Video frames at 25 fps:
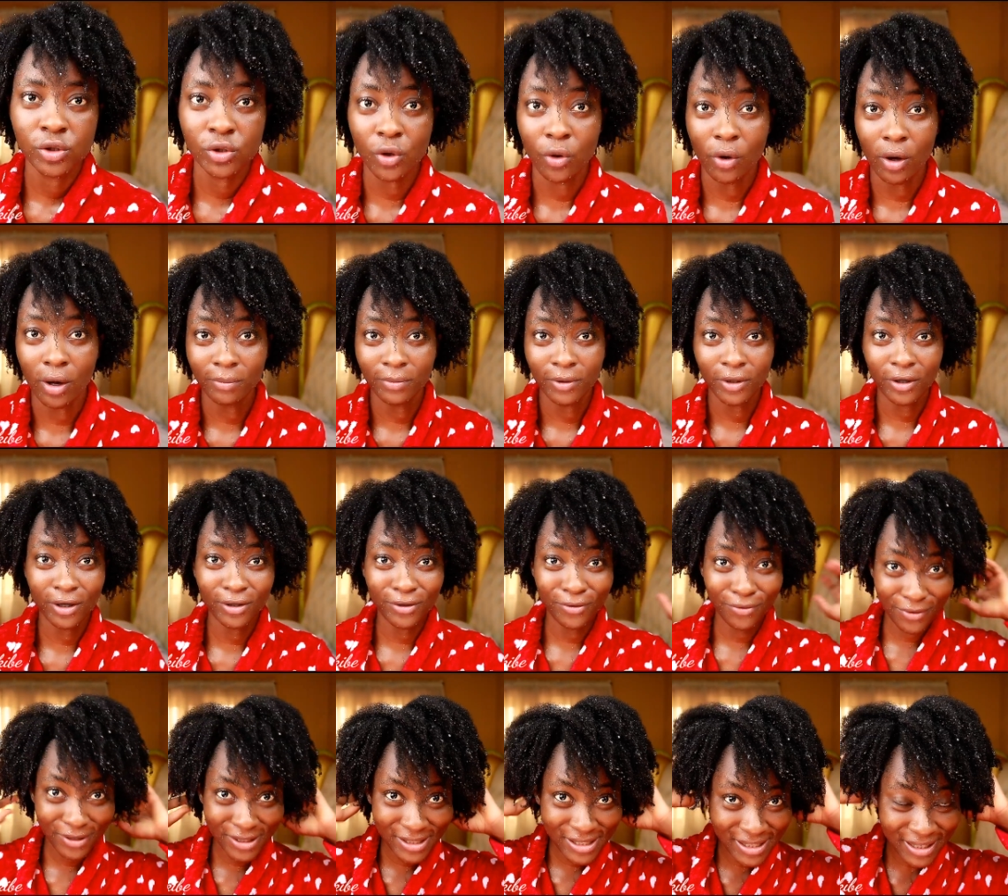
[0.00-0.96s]
So I'm
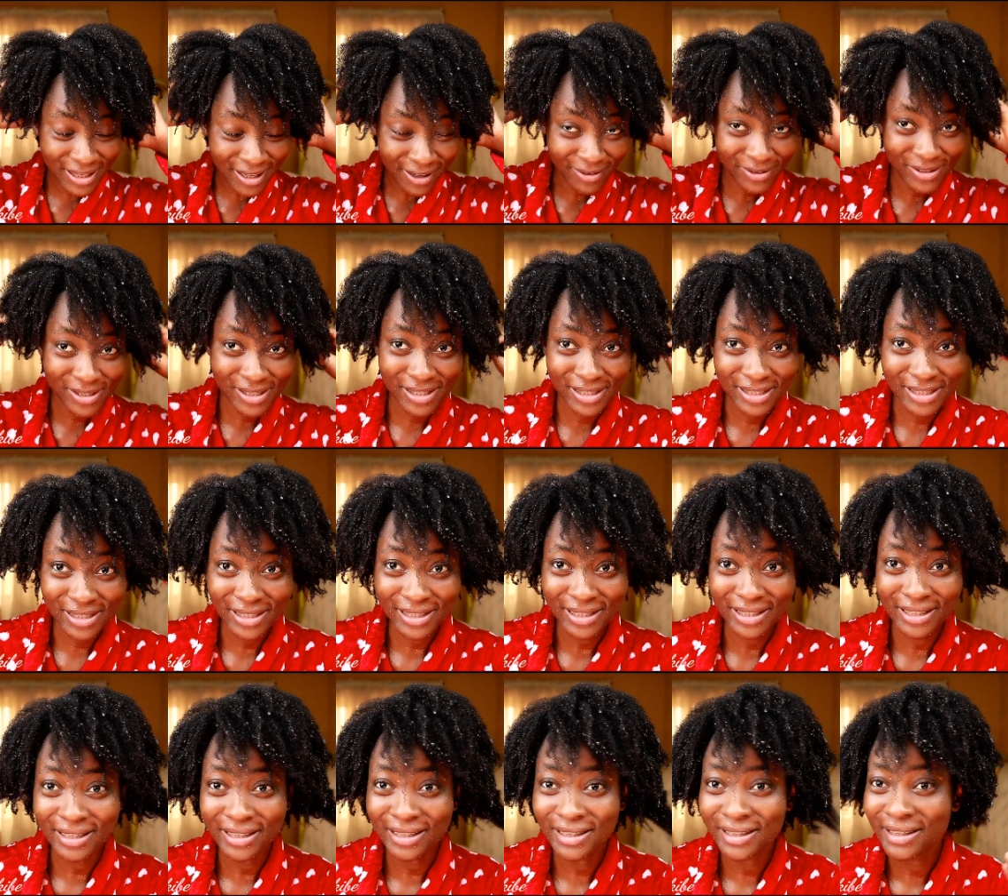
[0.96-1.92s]
done rinsing out
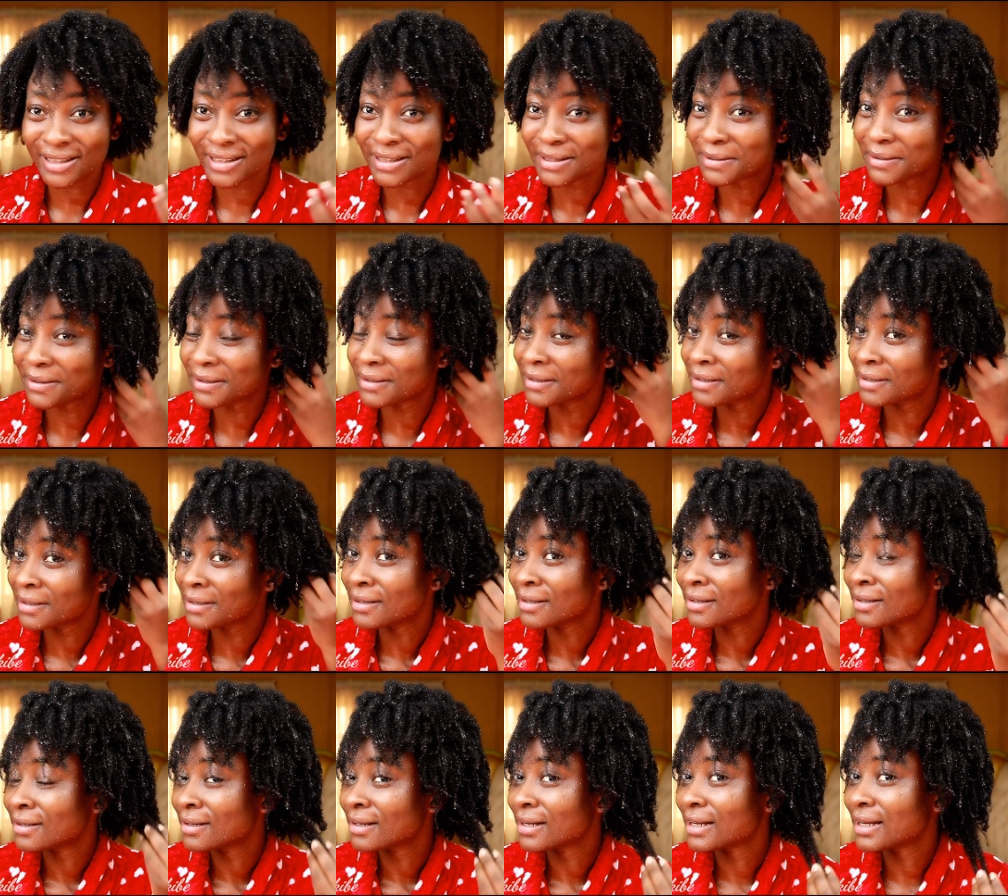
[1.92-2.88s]
the
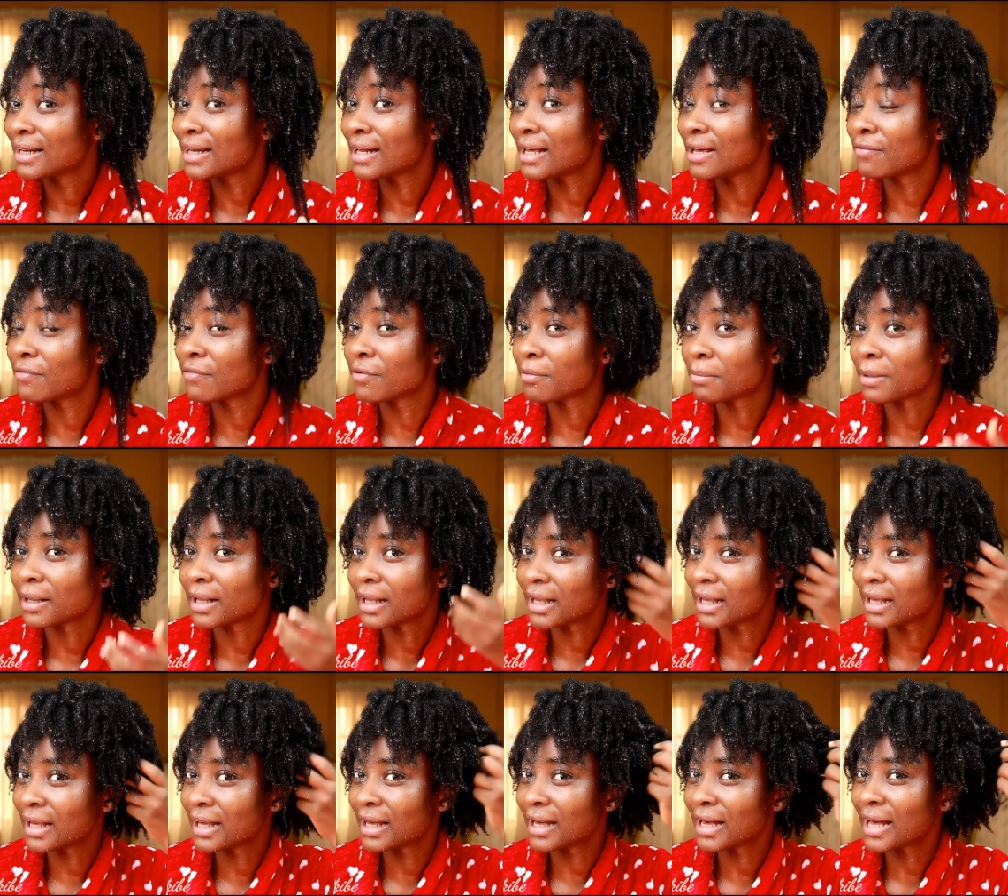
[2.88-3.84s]
clay from my
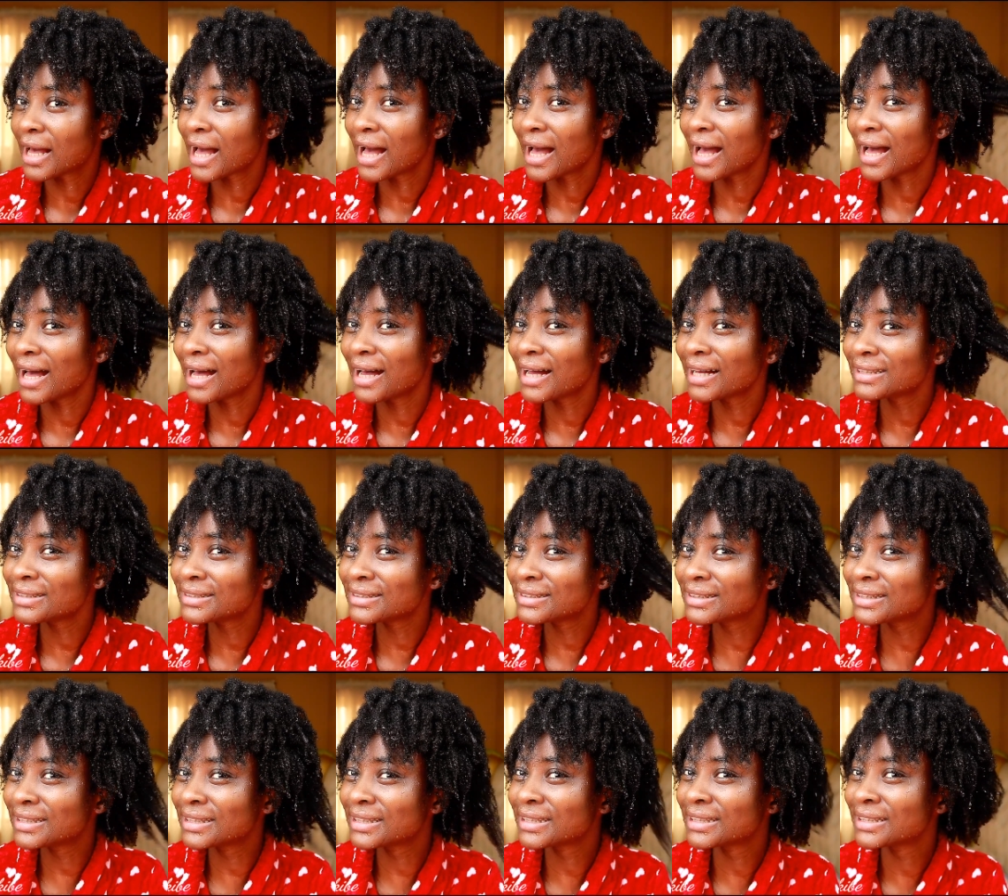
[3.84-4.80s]
hair,
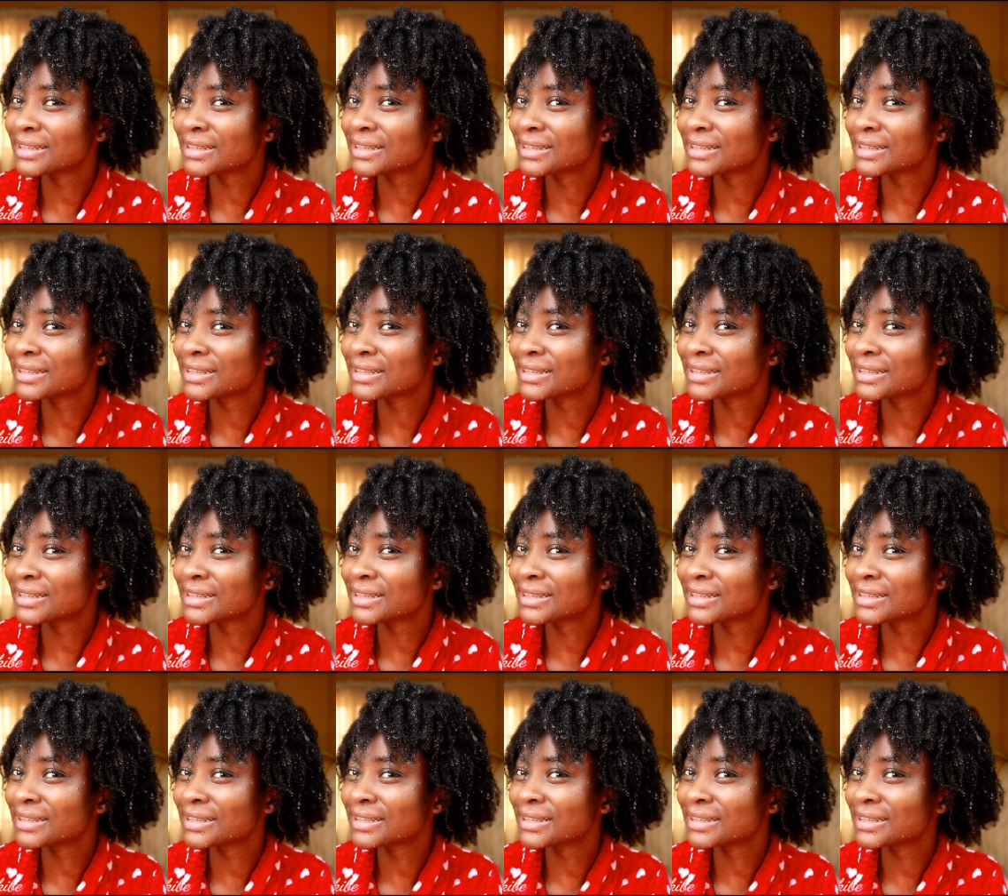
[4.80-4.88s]
and